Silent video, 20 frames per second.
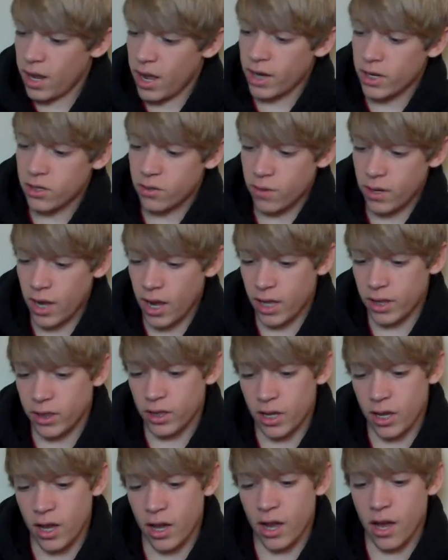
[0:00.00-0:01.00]
Next we
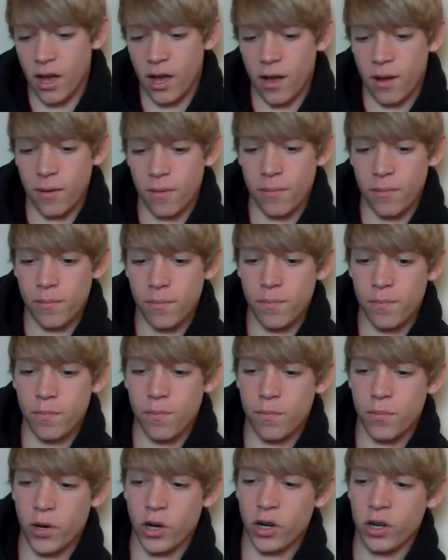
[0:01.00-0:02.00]
got the
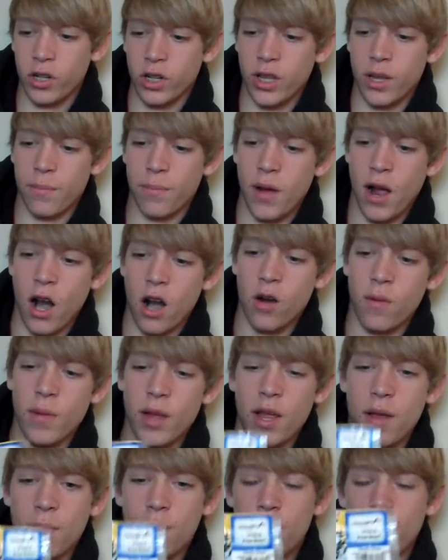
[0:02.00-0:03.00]
Berkley
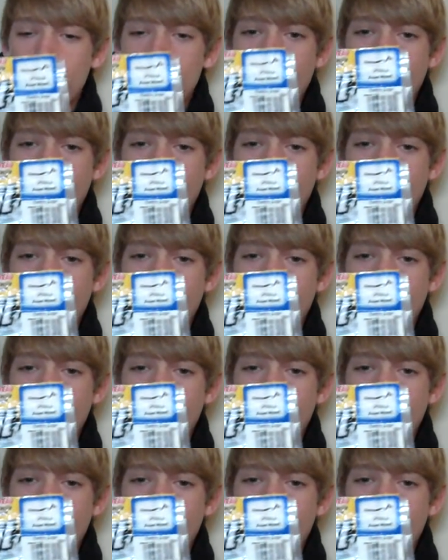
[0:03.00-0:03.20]
Powerbait